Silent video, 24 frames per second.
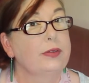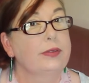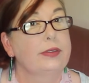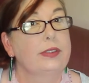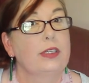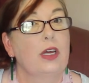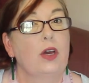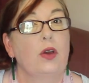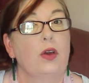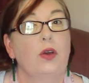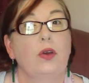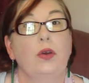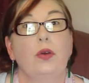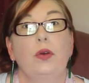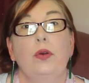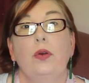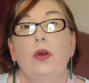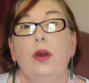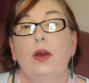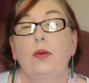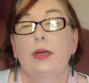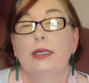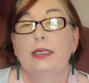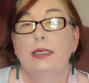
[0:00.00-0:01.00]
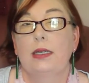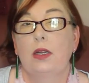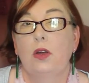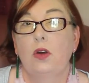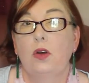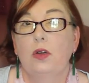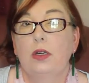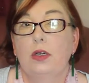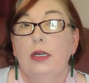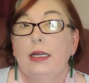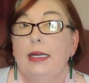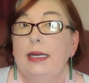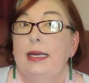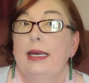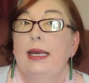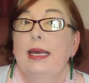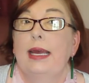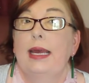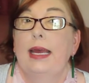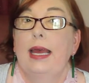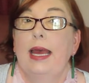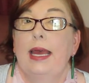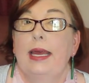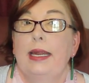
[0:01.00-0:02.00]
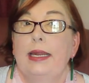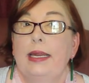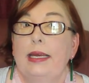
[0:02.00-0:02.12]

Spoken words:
So I went along, and